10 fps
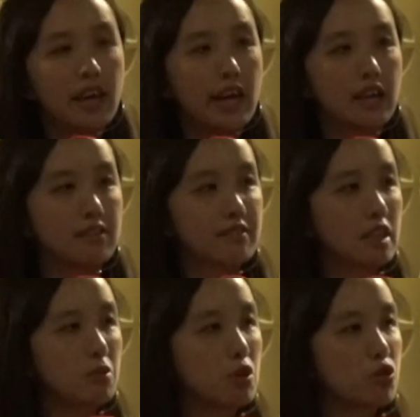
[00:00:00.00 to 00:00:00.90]
and
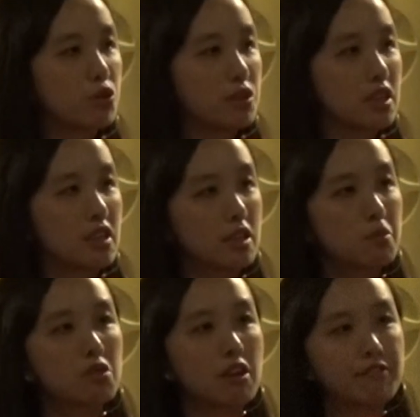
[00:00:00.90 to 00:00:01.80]
same goes to the
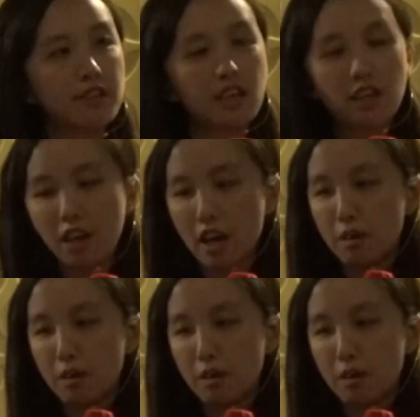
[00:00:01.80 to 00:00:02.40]
typography.